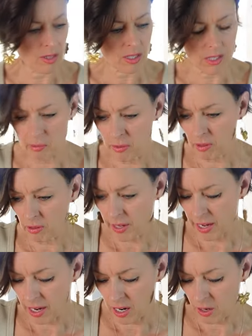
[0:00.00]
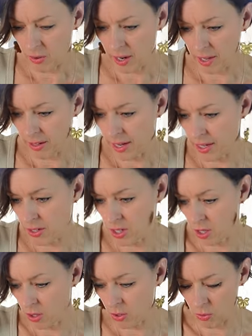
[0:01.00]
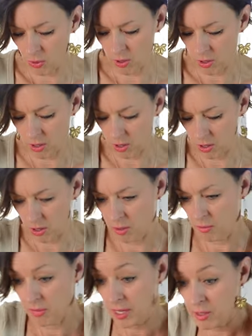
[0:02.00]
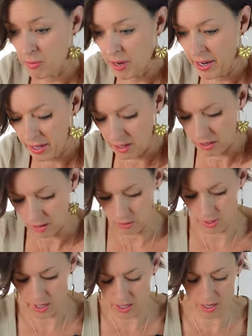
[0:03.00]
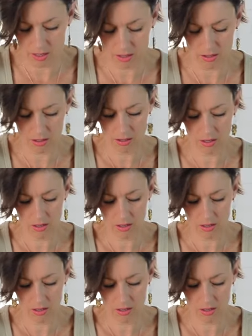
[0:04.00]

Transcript: It's typically how I like to mix my ingredients.